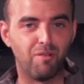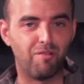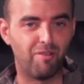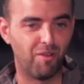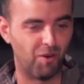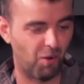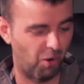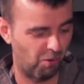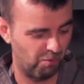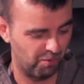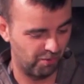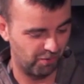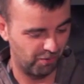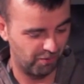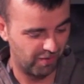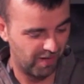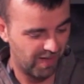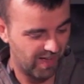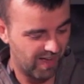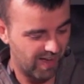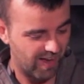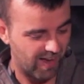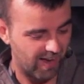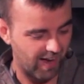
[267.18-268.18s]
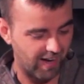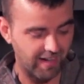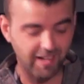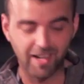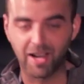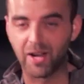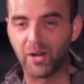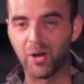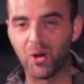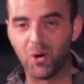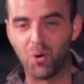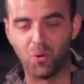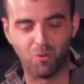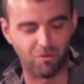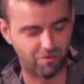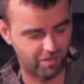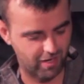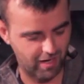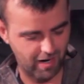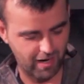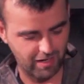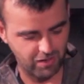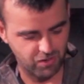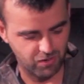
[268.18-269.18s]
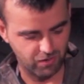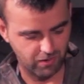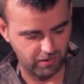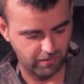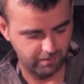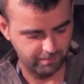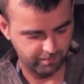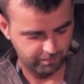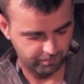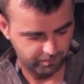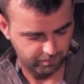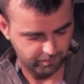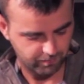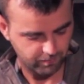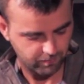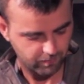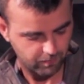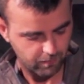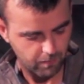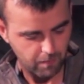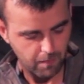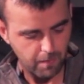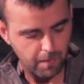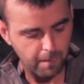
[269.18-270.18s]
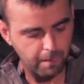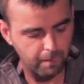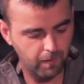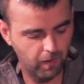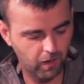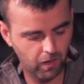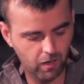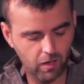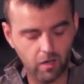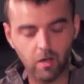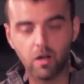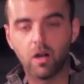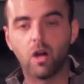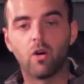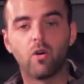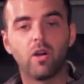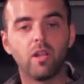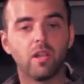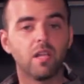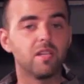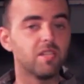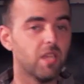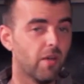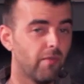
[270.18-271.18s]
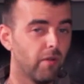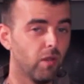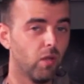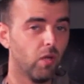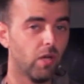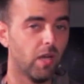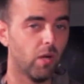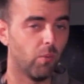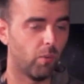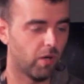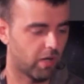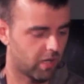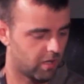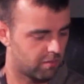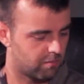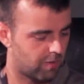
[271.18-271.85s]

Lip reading: phenomenal. I can't get over it actually. Alright, let's have a look at one of the